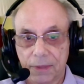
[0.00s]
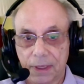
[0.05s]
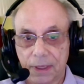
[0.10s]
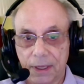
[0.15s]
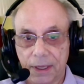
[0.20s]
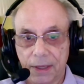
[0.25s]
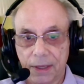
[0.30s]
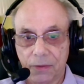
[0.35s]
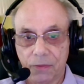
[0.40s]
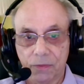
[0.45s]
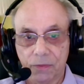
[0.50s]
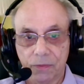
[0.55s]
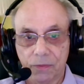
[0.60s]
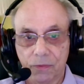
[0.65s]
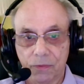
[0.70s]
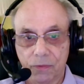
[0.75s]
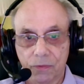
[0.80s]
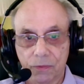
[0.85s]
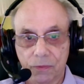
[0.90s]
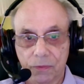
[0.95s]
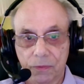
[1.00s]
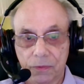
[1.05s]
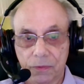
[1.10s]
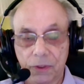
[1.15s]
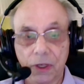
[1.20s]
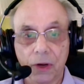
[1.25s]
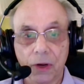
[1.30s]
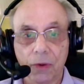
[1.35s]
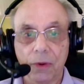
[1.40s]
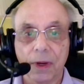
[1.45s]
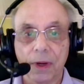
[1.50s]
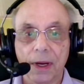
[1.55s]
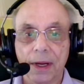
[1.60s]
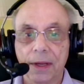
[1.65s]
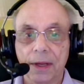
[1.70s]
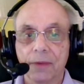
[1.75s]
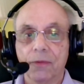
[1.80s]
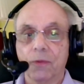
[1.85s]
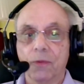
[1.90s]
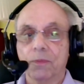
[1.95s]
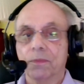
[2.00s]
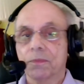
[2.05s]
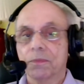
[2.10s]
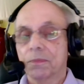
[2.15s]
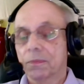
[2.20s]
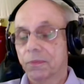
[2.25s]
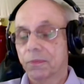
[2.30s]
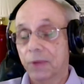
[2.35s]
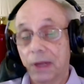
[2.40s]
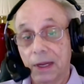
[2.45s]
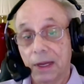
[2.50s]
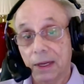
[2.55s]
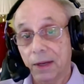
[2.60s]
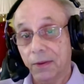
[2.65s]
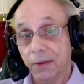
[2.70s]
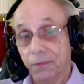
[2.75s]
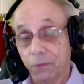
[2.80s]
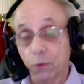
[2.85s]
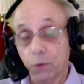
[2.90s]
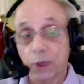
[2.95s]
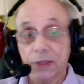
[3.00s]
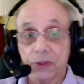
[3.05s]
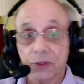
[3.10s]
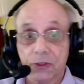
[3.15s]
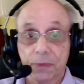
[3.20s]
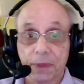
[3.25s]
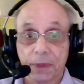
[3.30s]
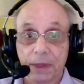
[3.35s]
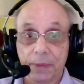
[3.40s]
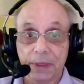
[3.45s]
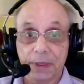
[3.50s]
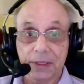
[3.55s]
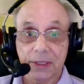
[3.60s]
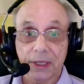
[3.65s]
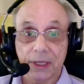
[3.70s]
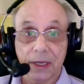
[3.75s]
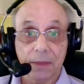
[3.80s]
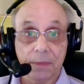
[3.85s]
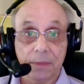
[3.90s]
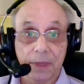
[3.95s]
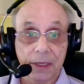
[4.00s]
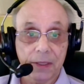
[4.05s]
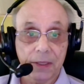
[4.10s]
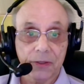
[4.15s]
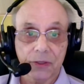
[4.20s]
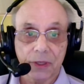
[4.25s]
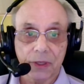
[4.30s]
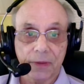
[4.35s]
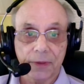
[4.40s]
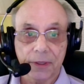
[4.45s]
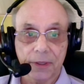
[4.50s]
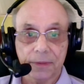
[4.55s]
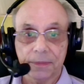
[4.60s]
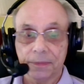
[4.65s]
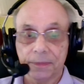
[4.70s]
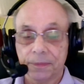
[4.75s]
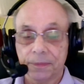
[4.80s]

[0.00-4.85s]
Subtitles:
I I no, I've watched maybe 10 minutes of it.